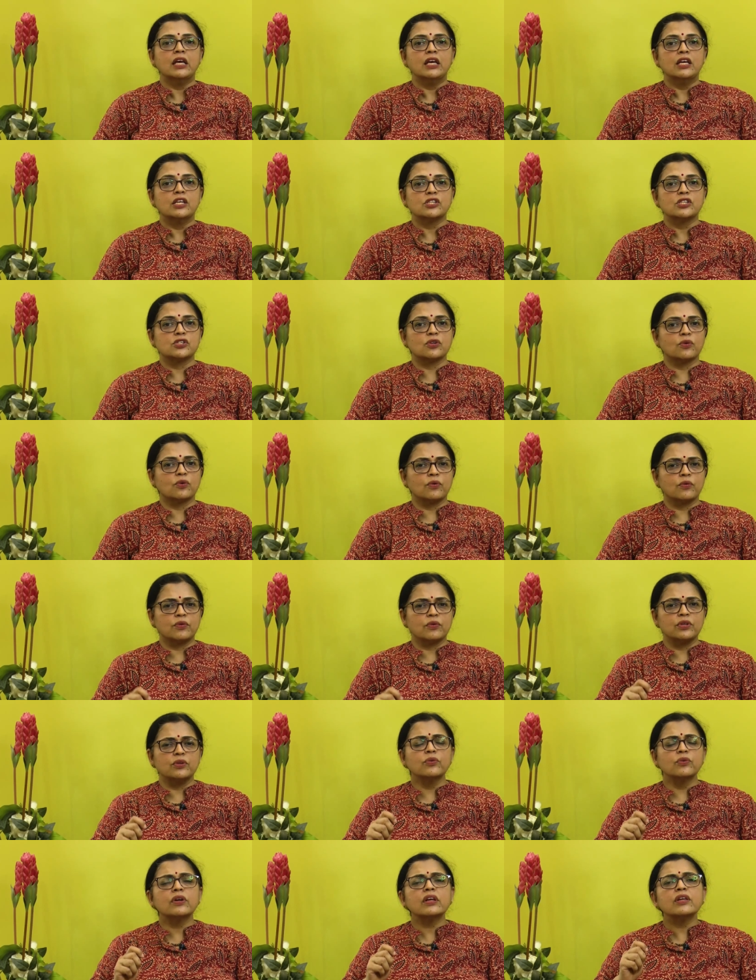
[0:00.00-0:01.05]
So,
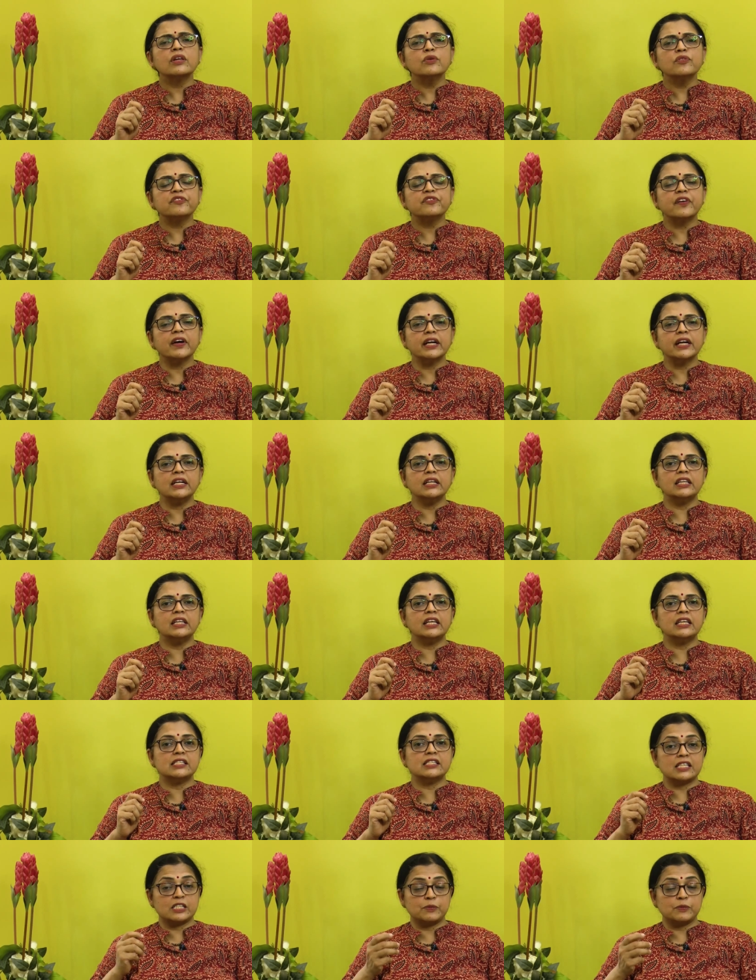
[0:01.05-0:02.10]
you, you find
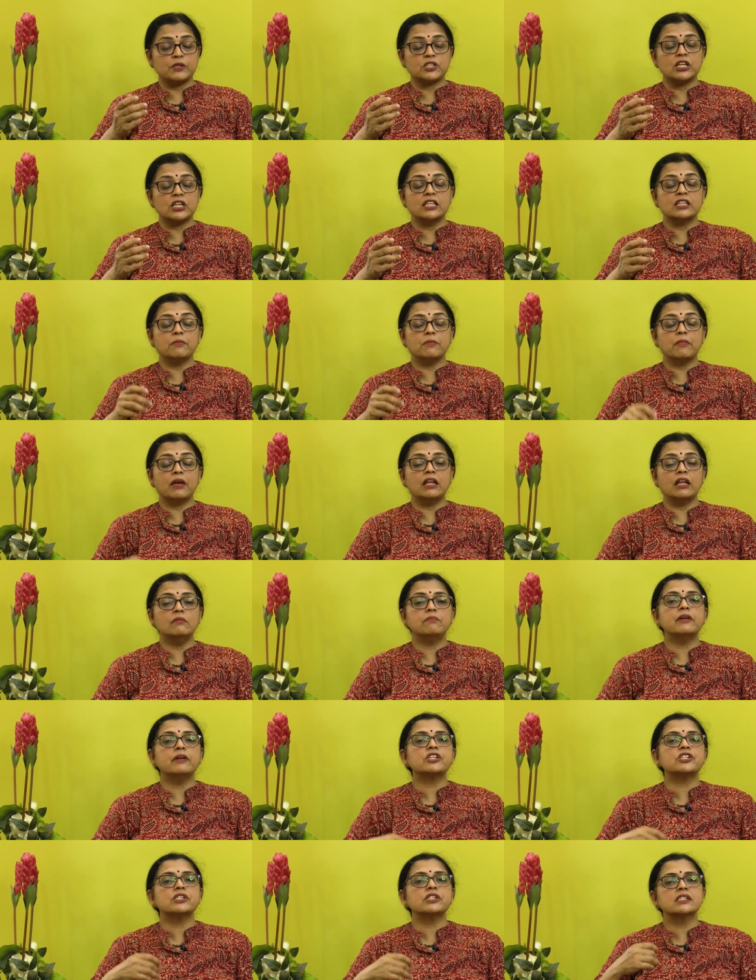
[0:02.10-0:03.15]
these, especially the male
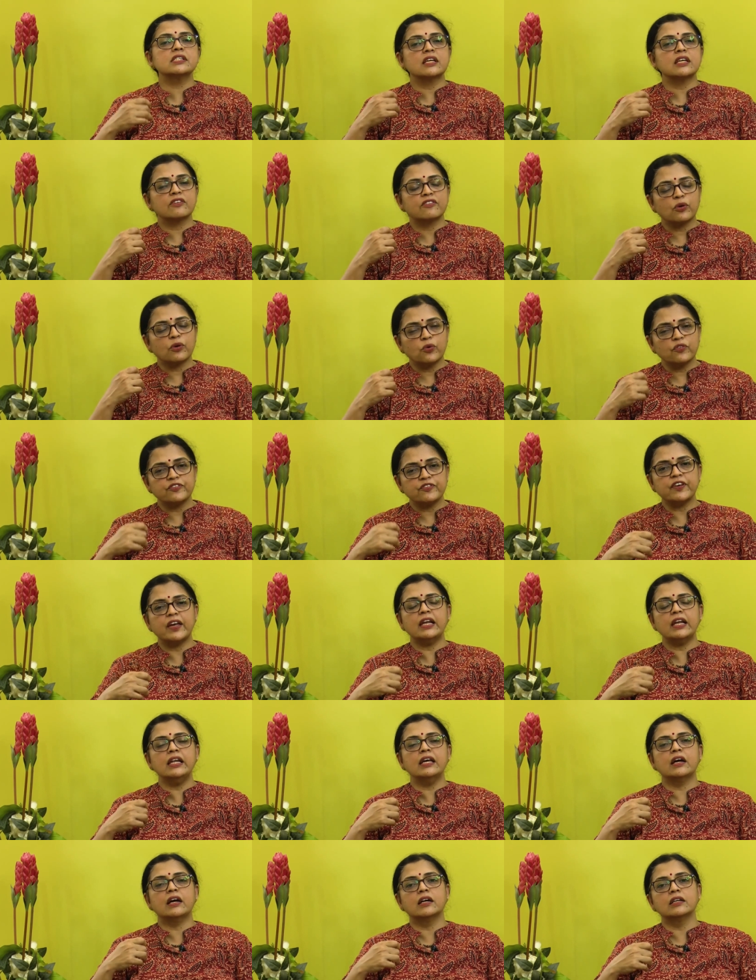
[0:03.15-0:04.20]
patients, are
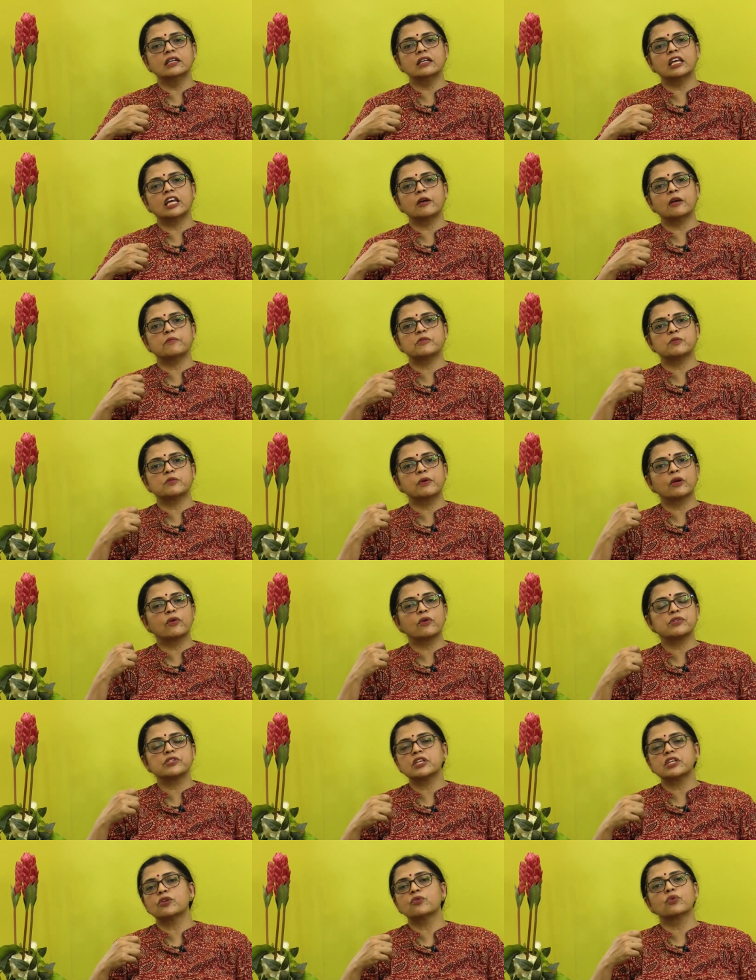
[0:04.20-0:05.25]
fairly unkempt because
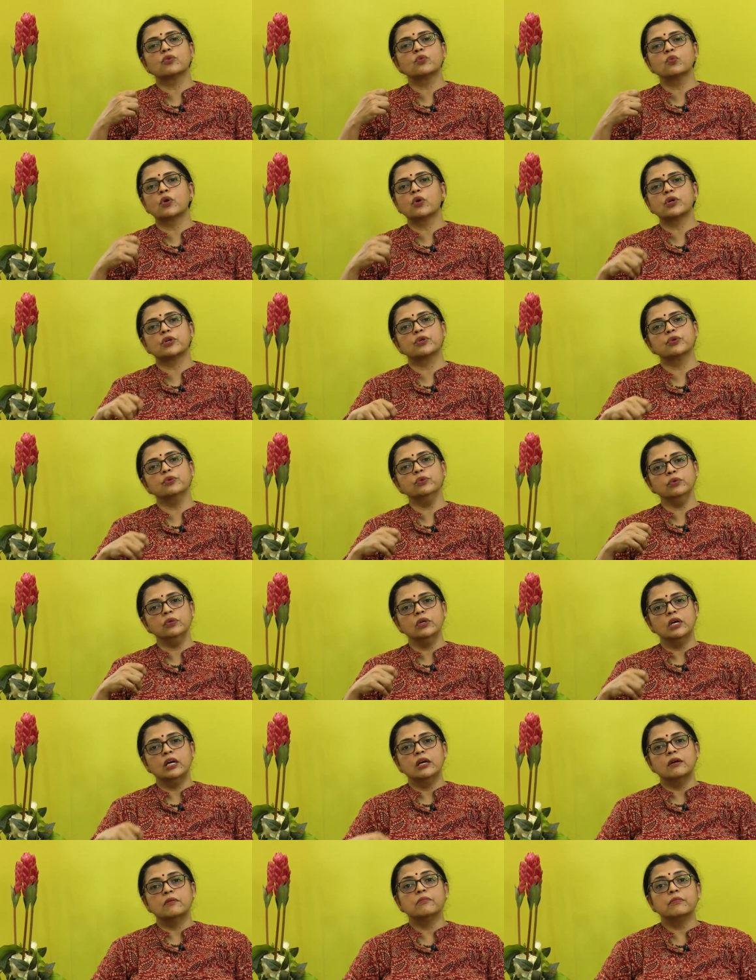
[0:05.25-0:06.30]
they don't want to
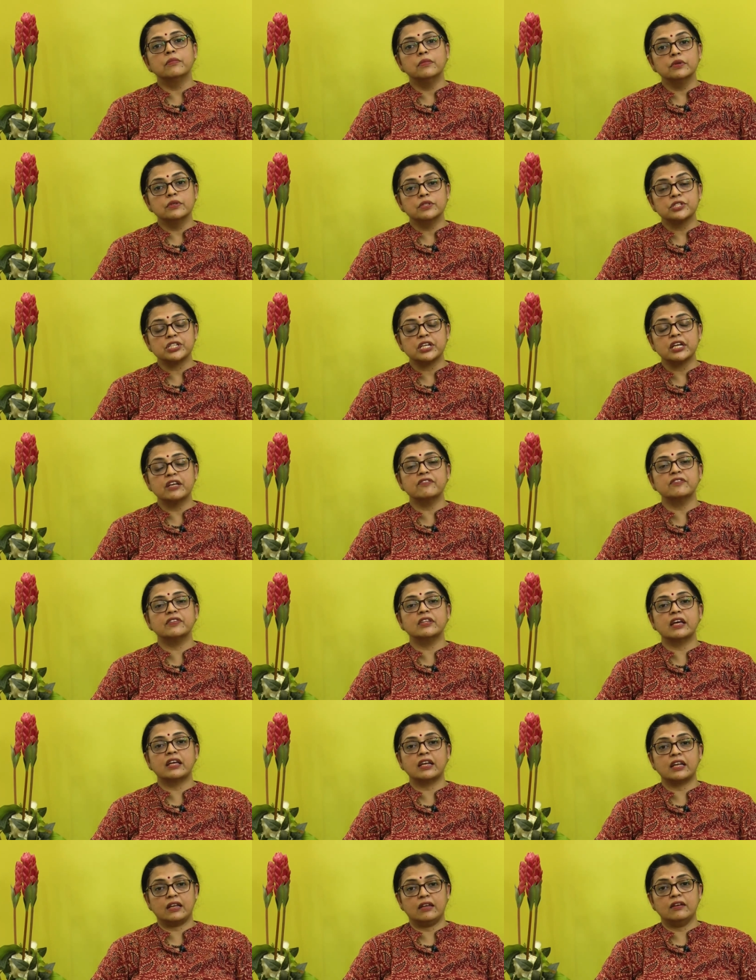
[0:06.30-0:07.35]
shave their